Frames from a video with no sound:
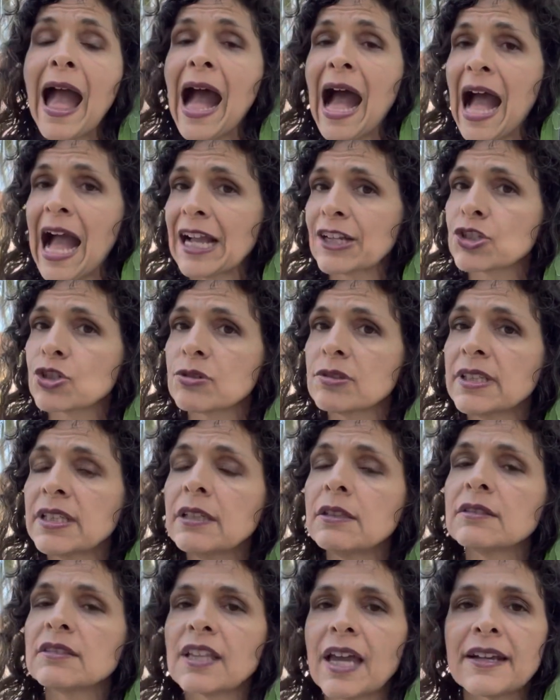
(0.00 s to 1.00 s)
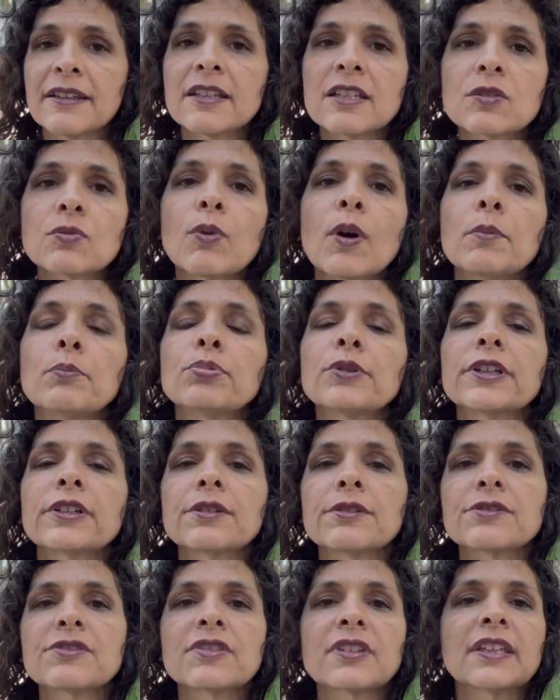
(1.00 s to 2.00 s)
Actually, that is what
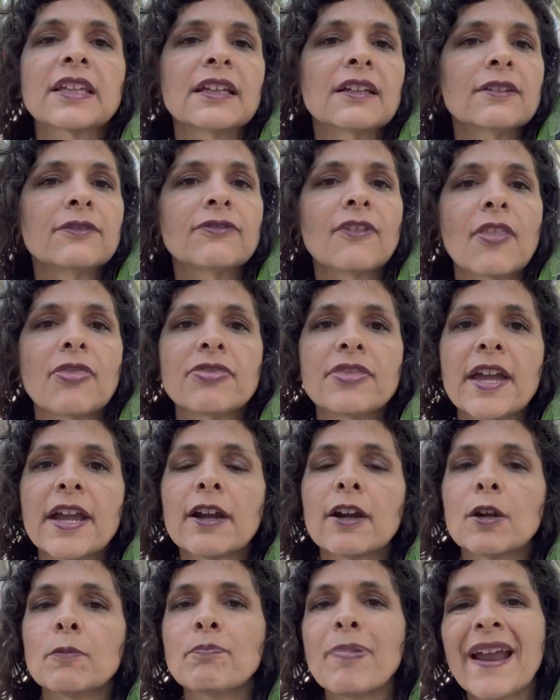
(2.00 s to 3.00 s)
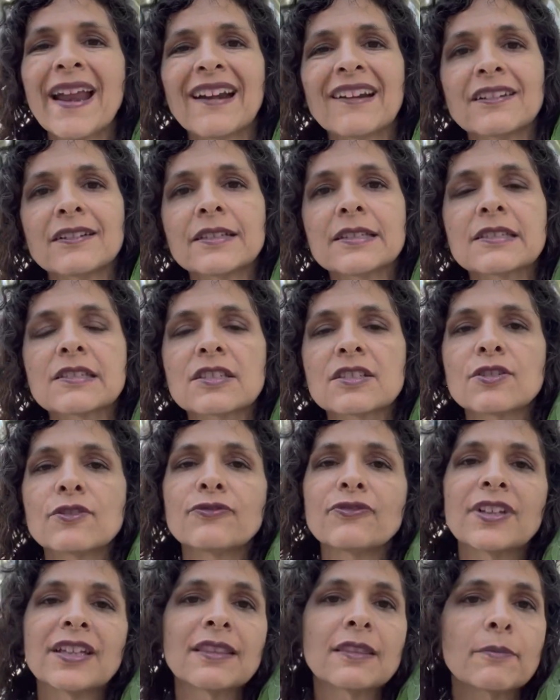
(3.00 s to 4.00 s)
breeders give their parents to
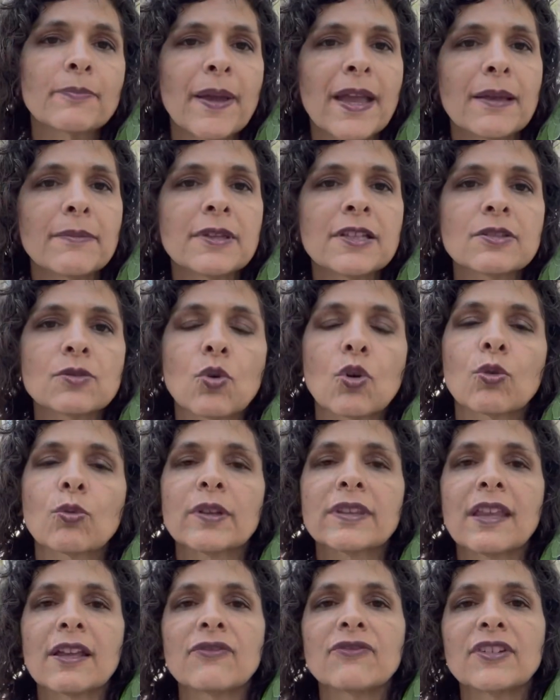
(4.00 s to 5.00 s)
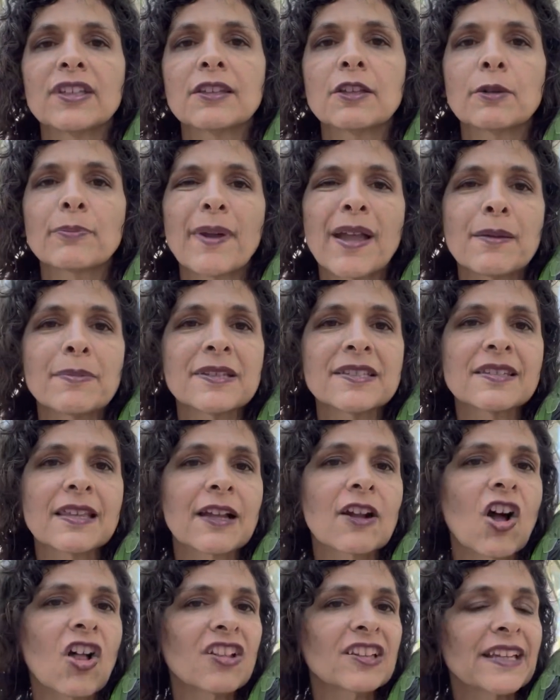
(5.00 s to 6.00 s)
feed the babies, or what they feed their babies. They
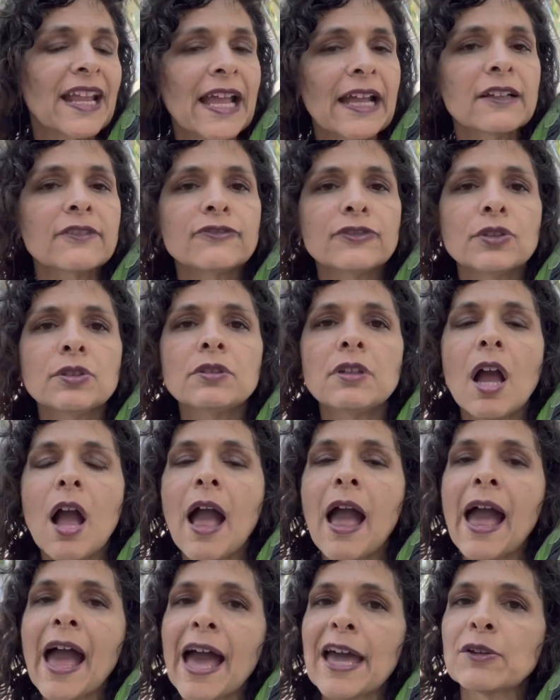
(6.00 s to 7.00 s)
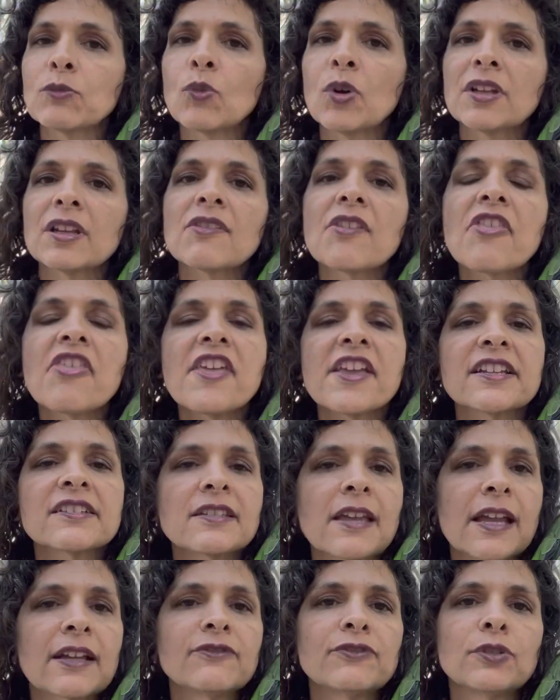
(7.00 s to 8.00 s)
call it egg food, and one of the
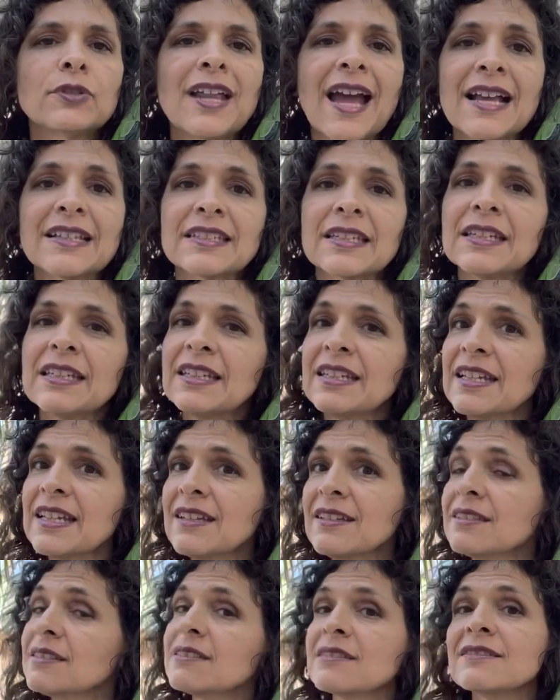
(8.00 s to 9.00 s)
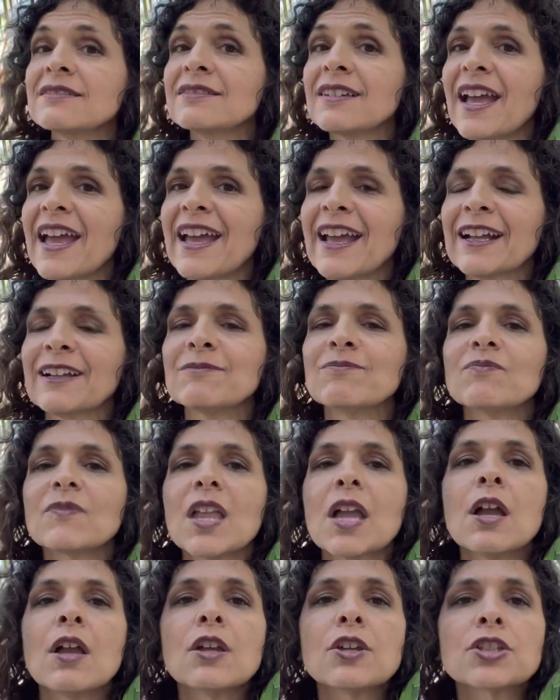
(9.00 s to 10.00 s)
things egg food has in it is egg.
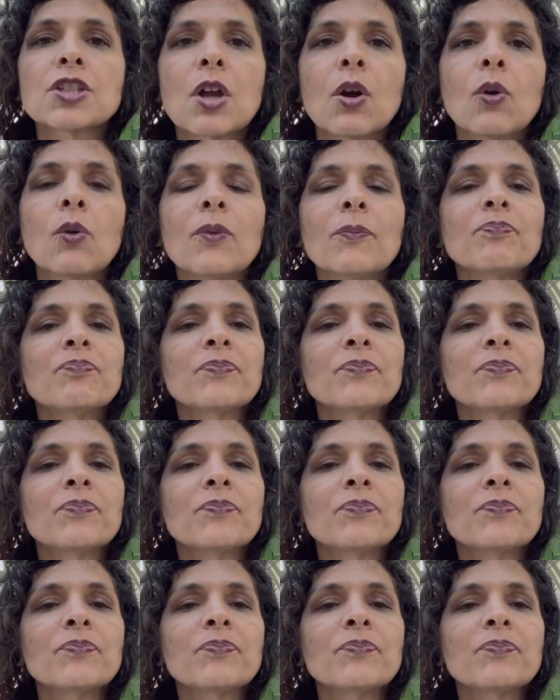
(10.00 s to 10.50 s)
So,